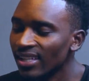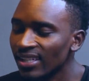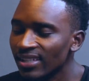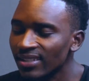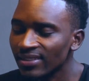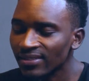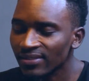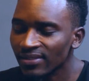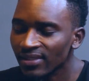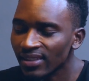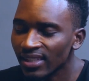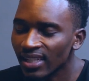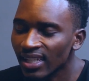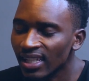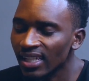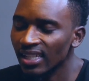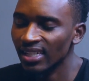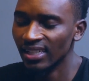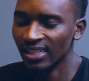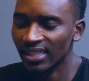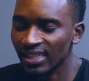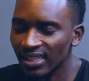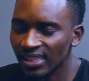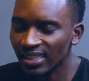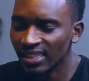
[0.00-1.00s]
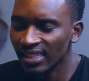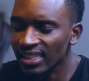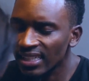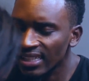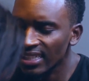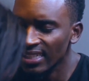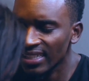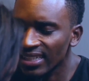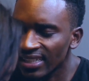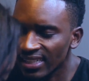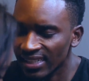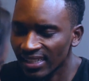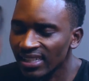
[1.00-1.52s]
We bind every
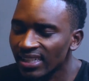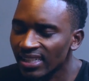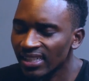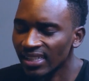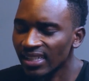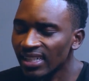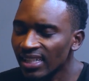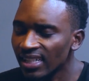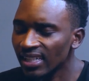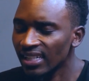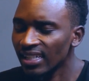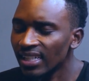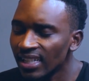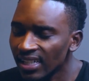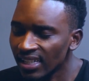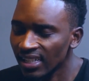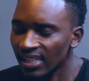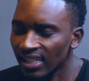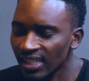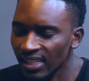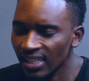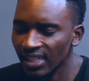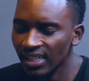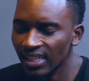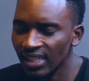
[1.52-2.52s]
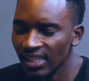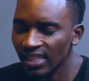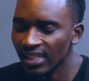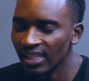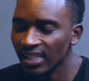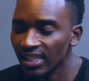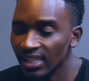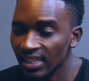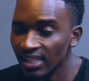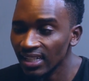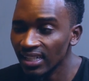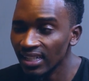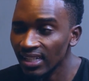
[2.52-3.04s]
spirit of adultery.
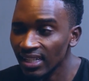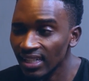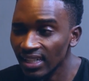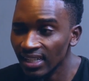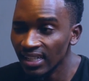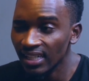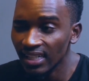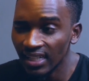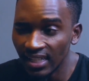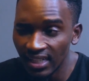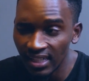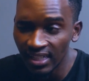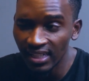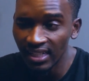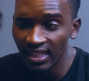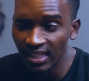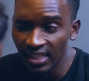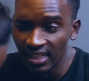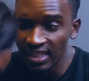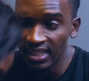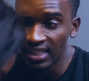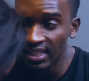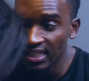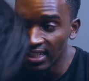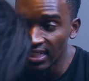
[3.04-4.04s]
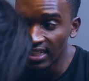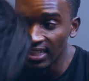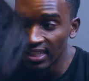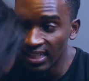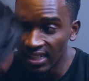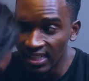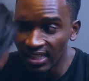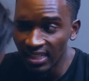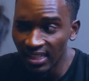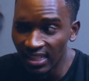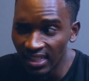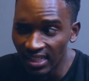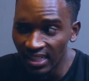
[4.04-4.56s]
Father, protect
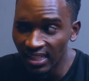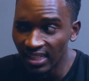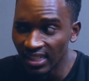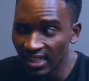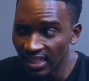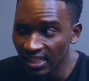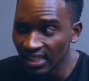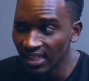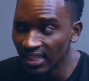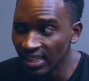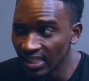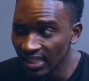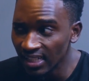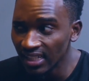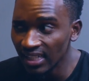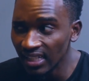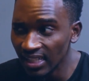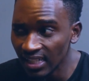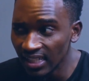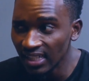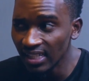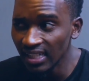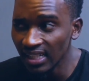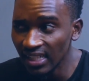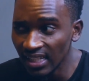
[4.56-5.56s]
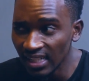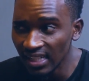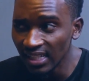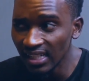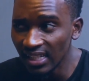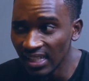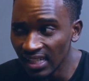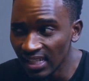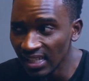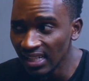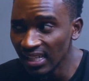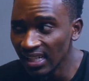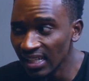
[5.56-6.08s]
us. We refuse
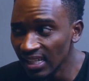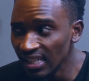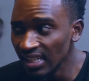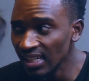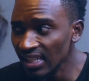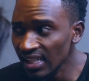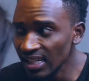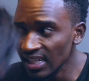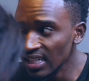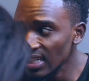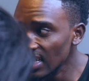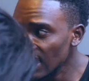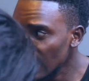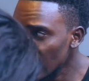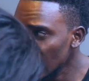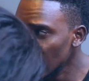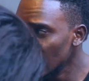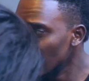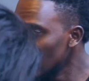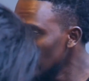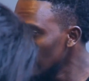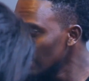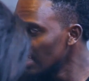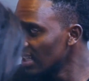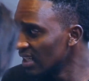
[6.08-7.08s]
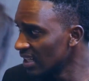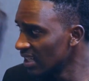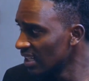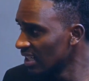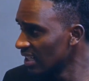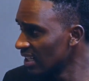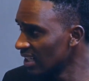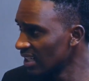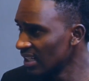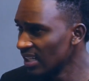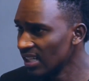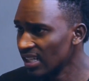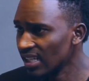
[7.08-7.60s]
the spirit of the devil.
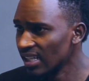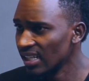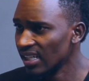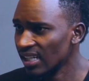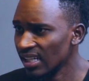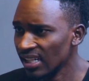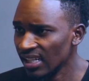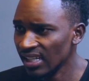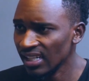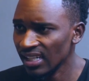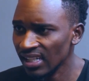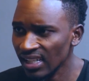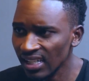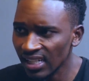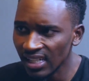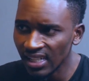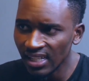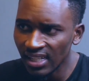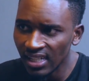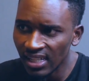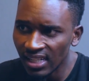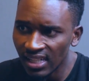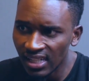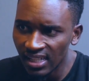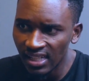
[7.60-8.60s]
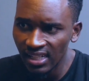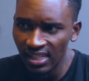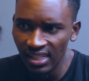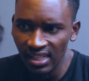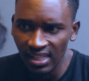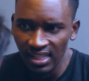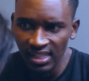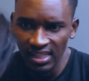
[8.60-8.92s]
Fornication, fire.